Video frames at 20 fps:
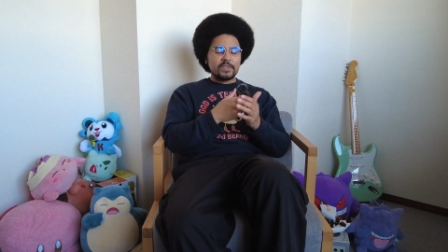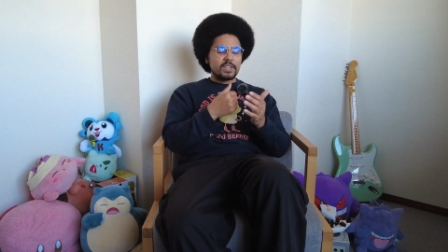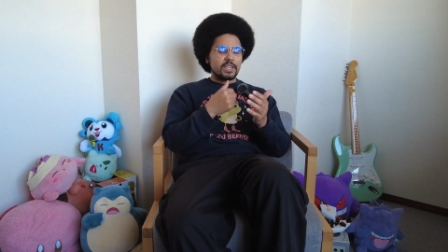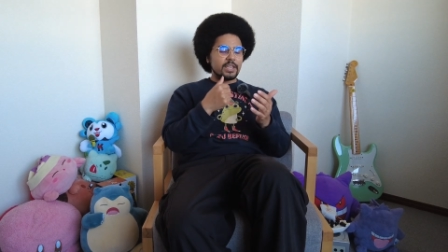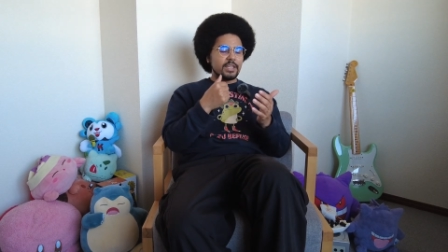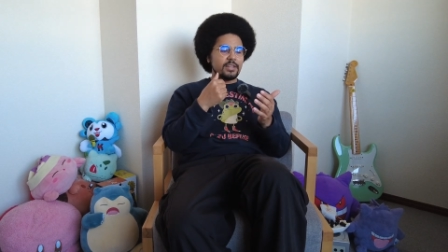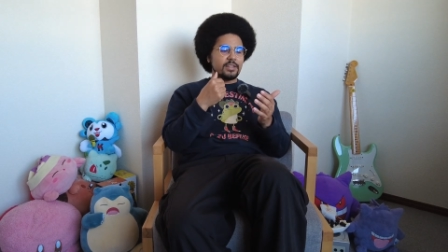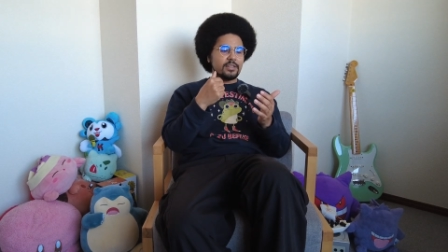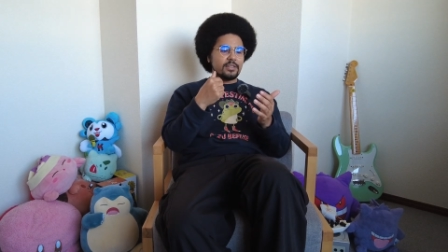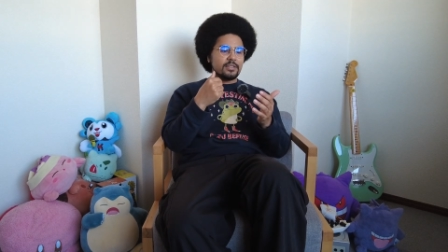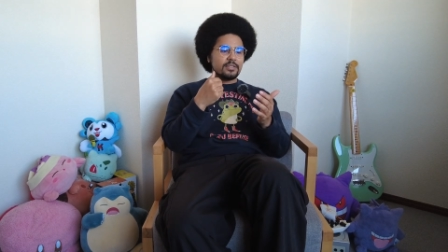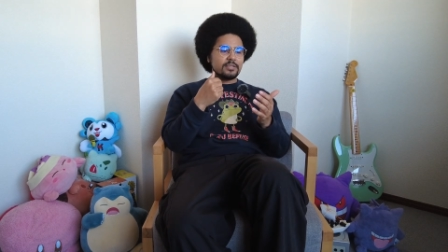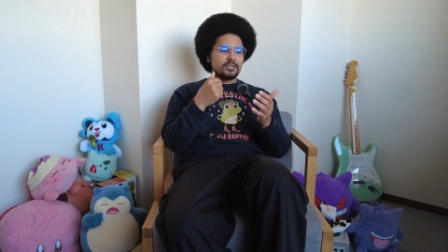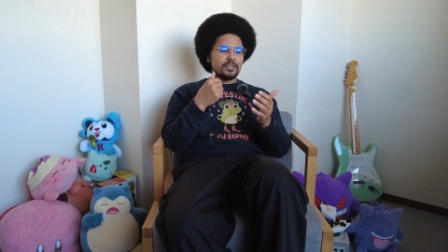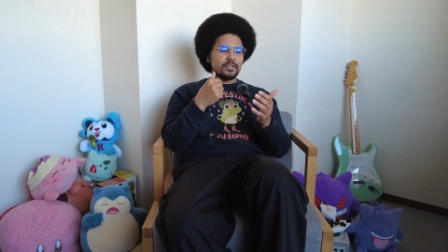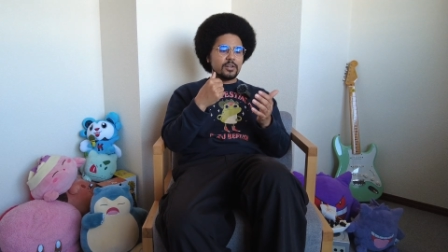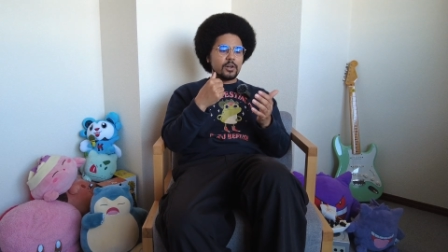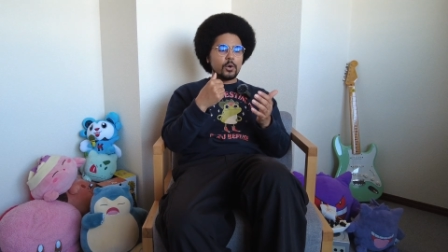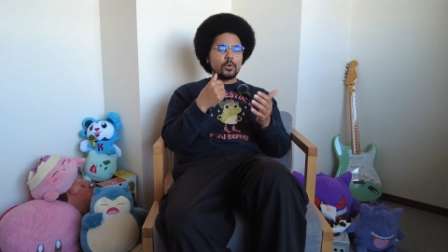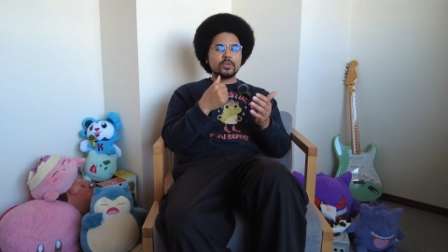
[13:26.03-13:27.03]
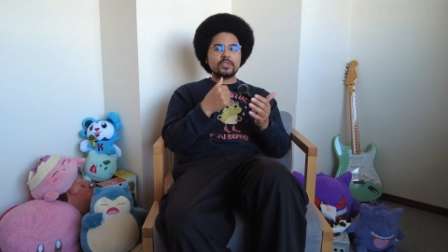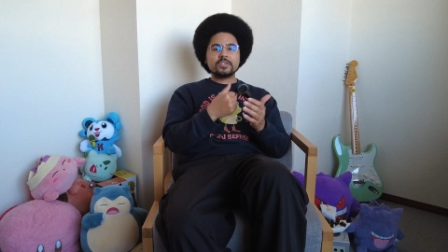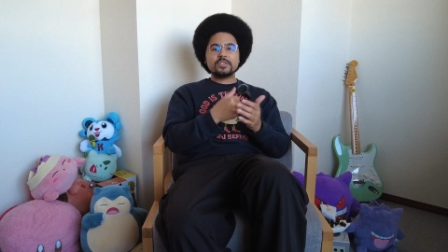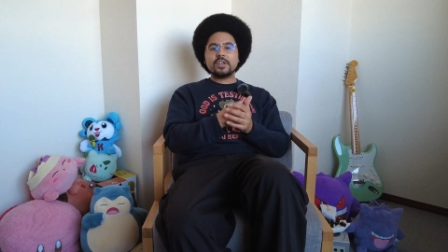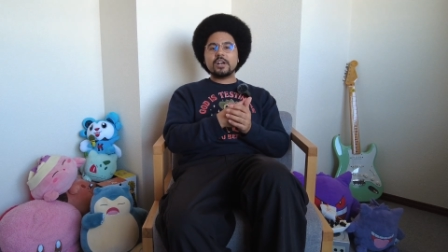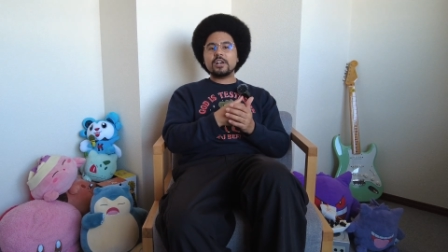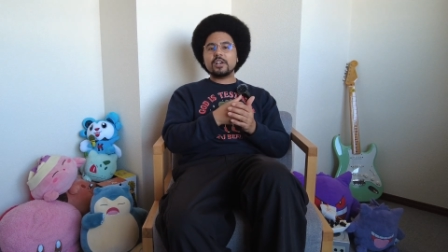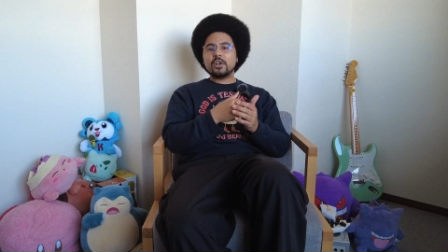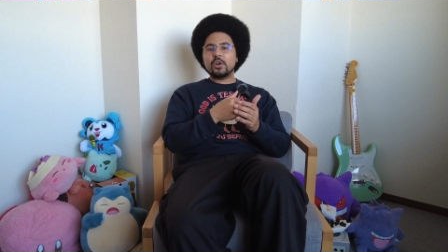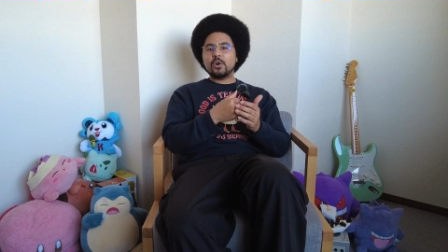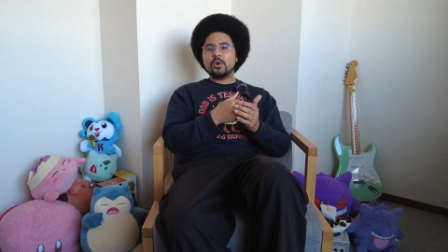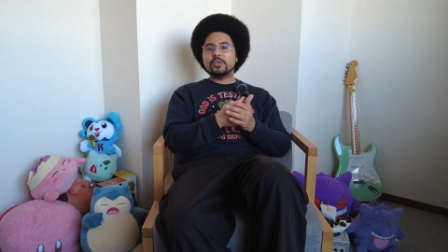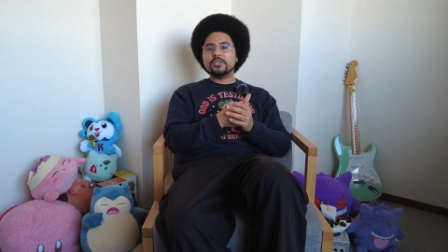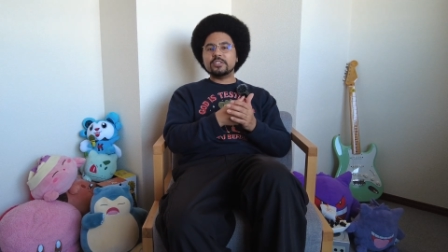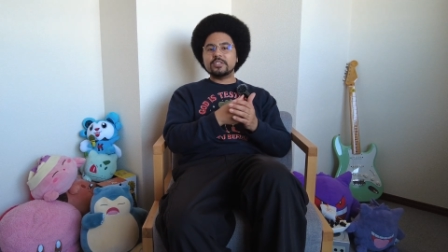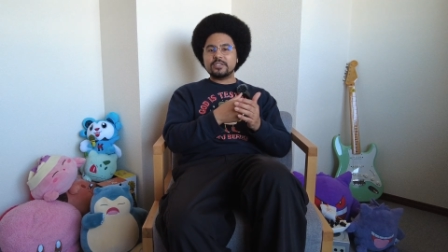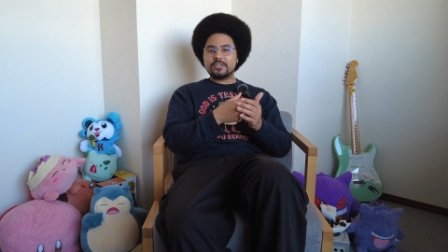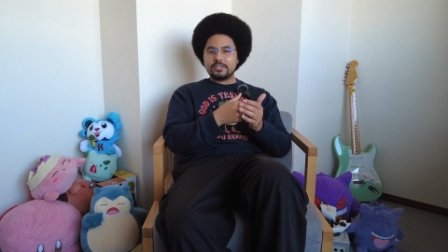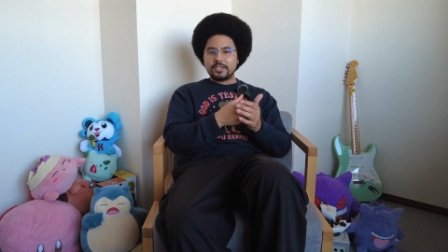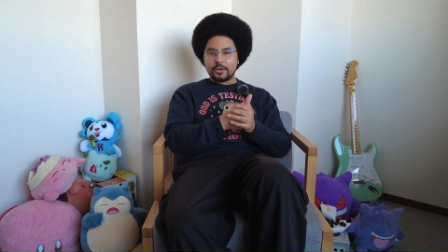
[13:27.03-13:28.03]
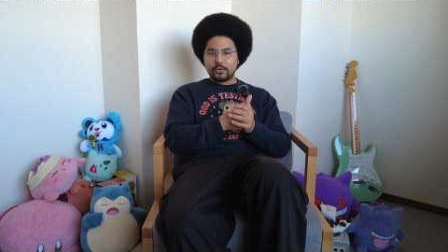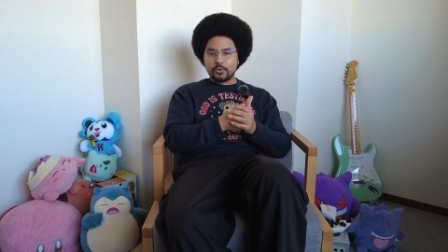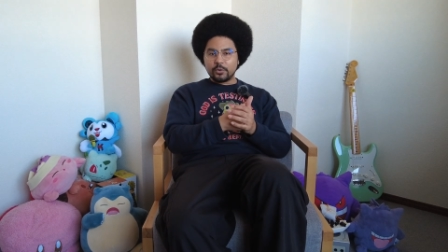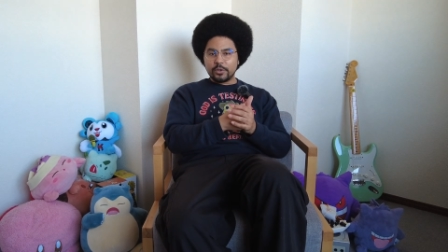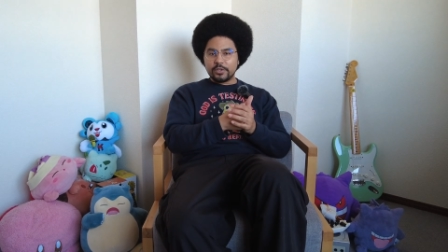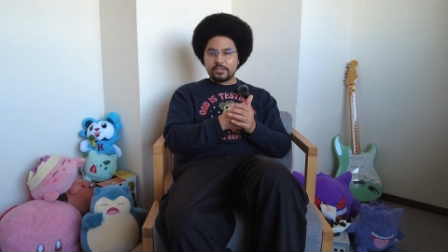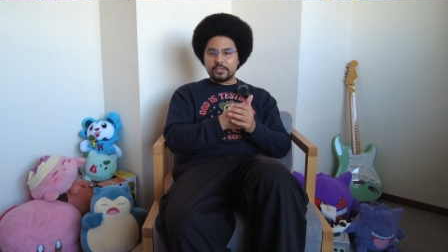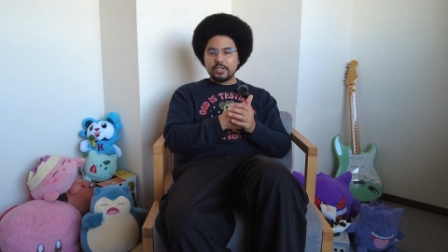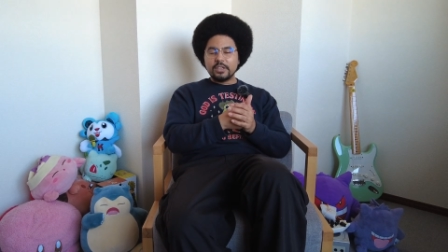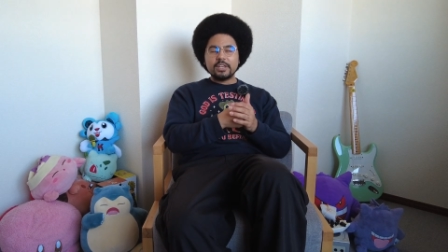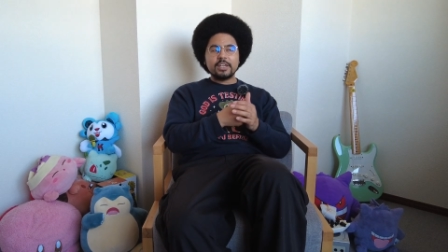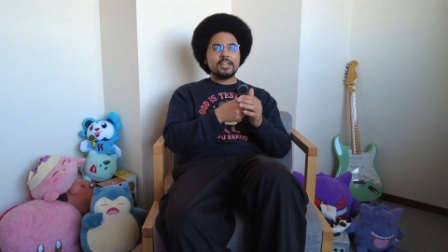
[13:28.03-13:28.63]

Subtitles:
It is Osaka on steroids.